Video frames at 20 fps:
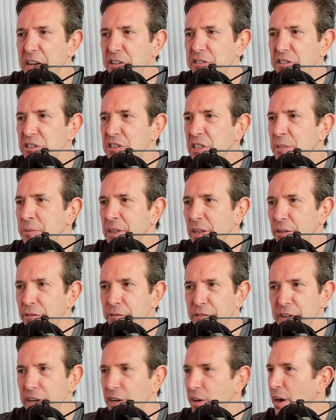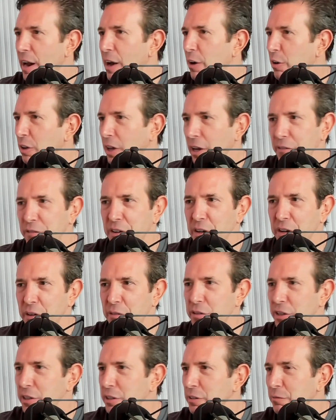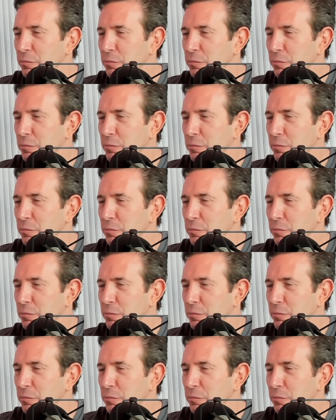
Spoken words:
to seemingly figure out life in every